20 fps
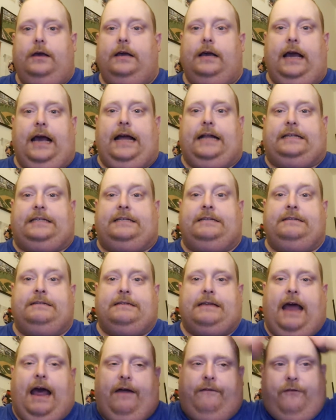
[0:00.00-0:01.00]
It's
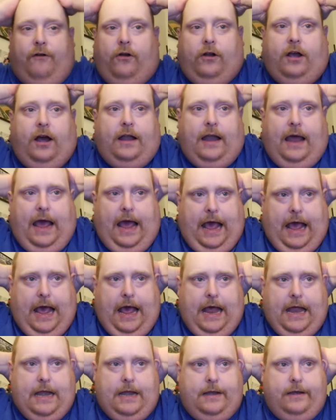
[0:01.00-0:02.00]
never gonna
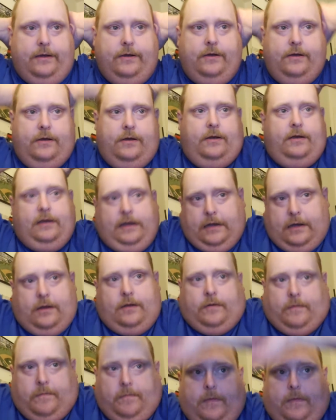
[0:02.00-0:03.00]
end.